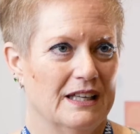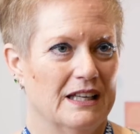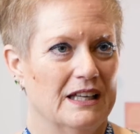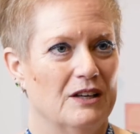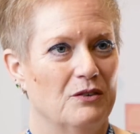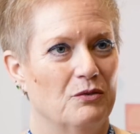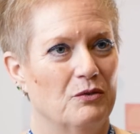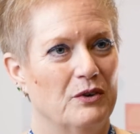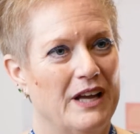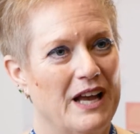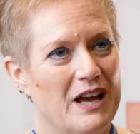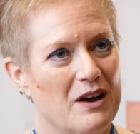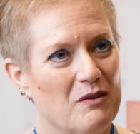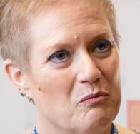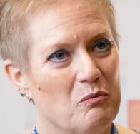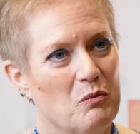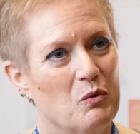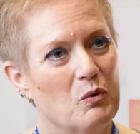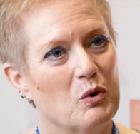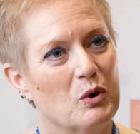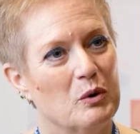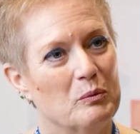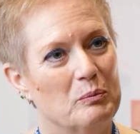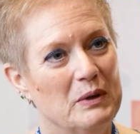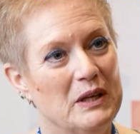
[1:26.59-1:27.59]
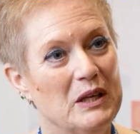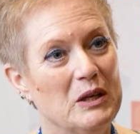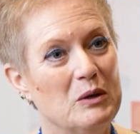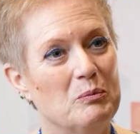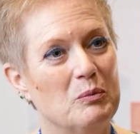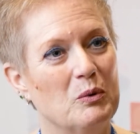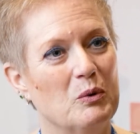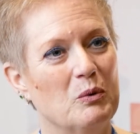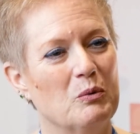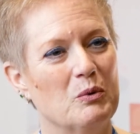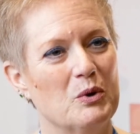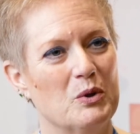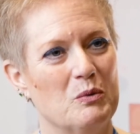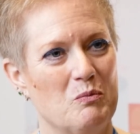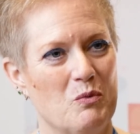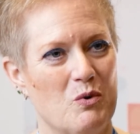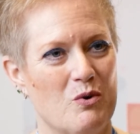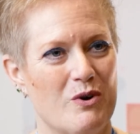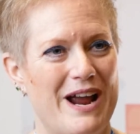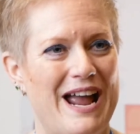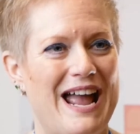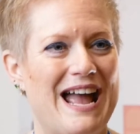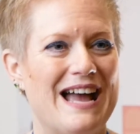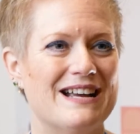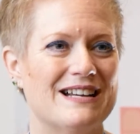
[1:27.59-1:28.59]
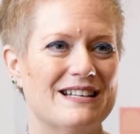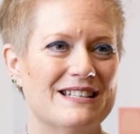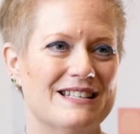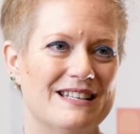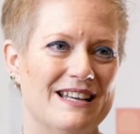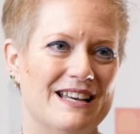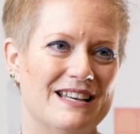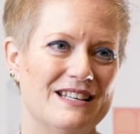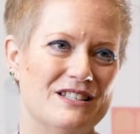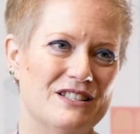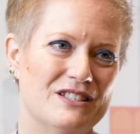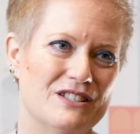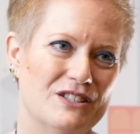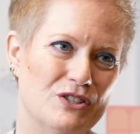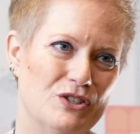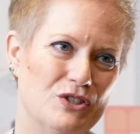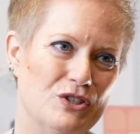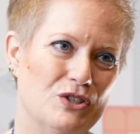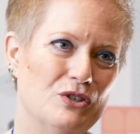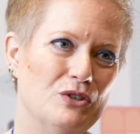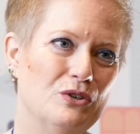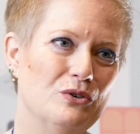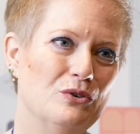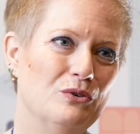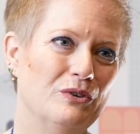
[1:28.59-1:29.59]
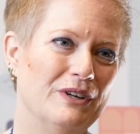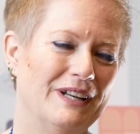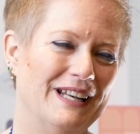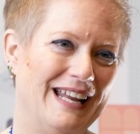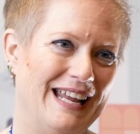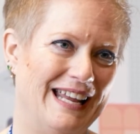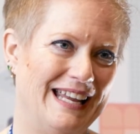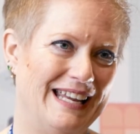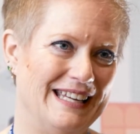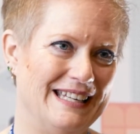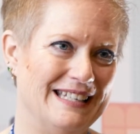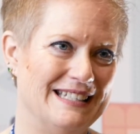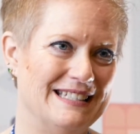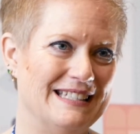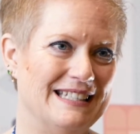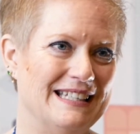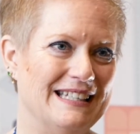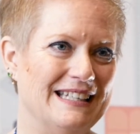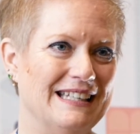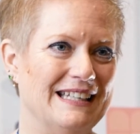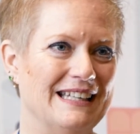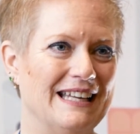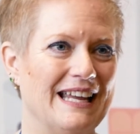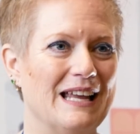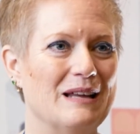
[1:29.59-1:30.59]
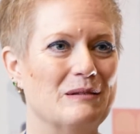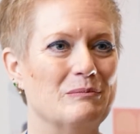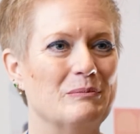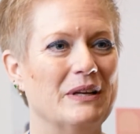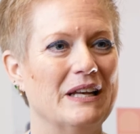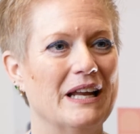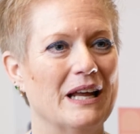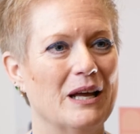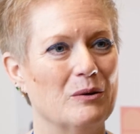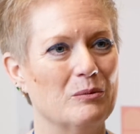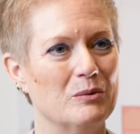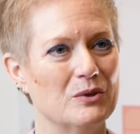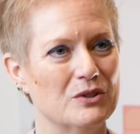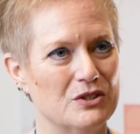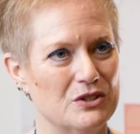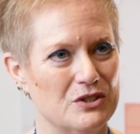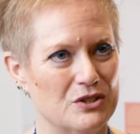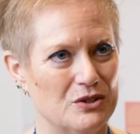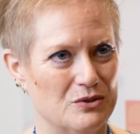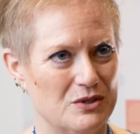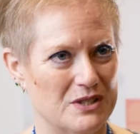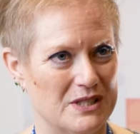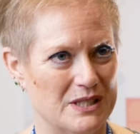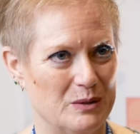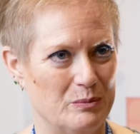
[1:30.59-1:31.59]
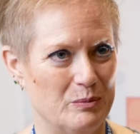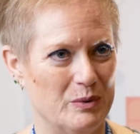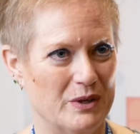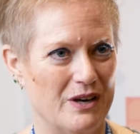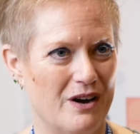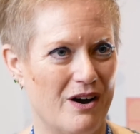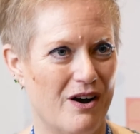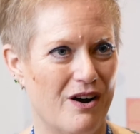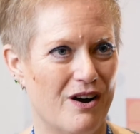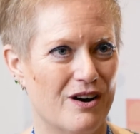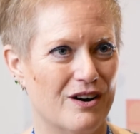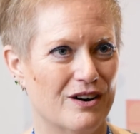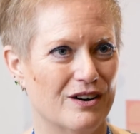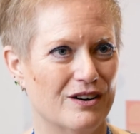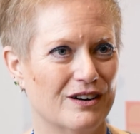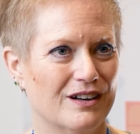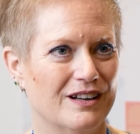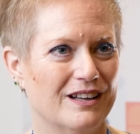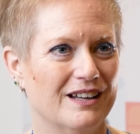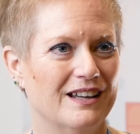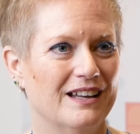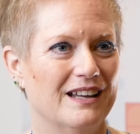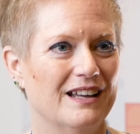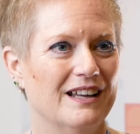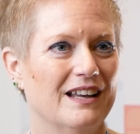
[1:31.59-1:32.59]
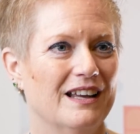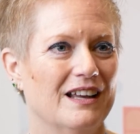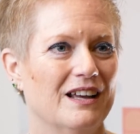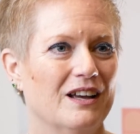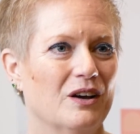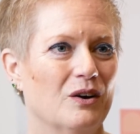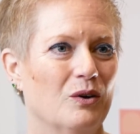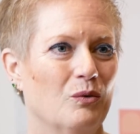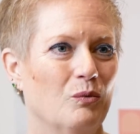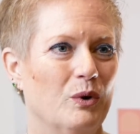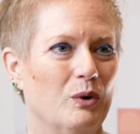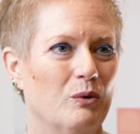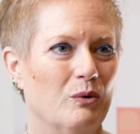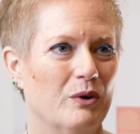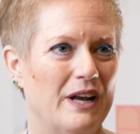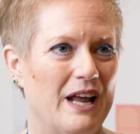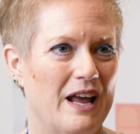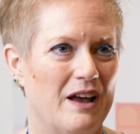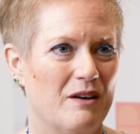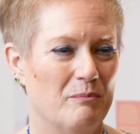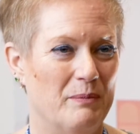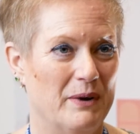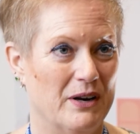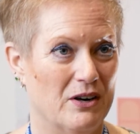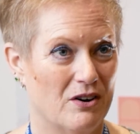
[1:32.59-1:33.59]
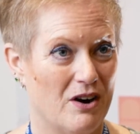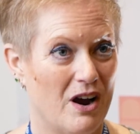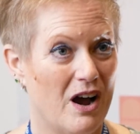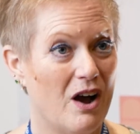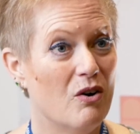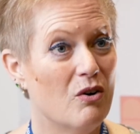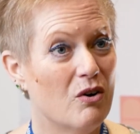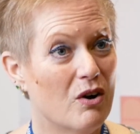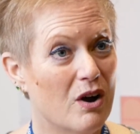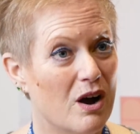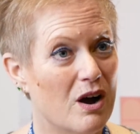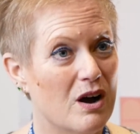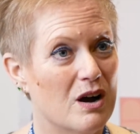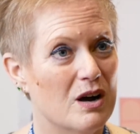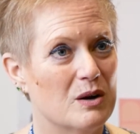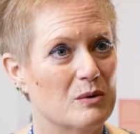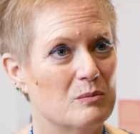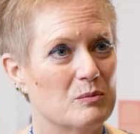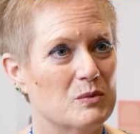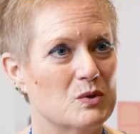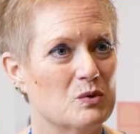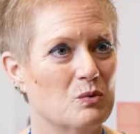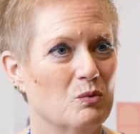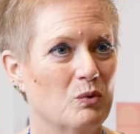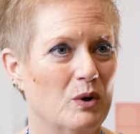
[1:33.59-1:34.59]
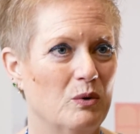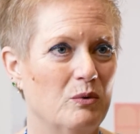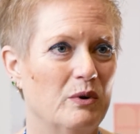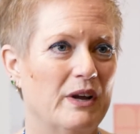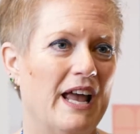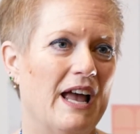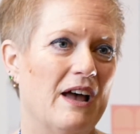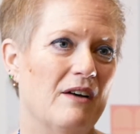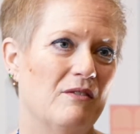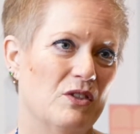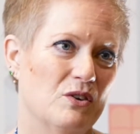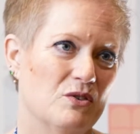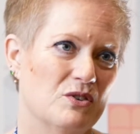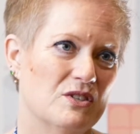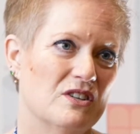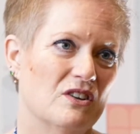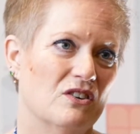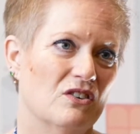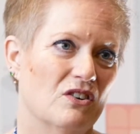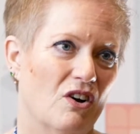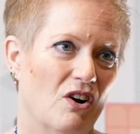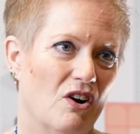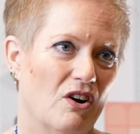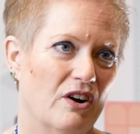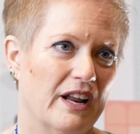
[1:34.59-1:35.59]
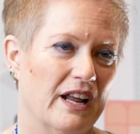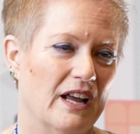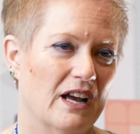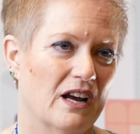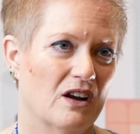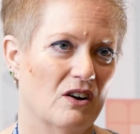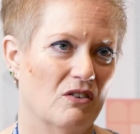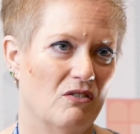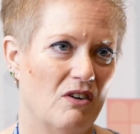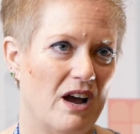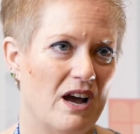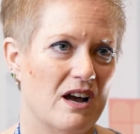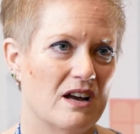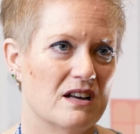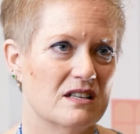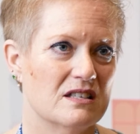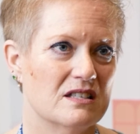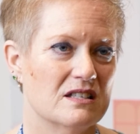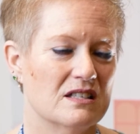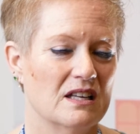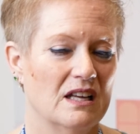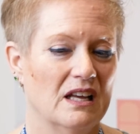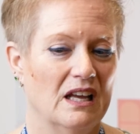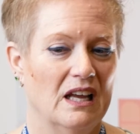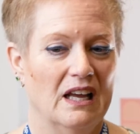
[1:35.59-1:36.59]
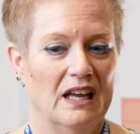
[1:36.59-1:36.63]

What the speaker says: If we have more people with more access to an AED and be able to do CPR, we would have better outcomes when we have those sudden cardiac arrests.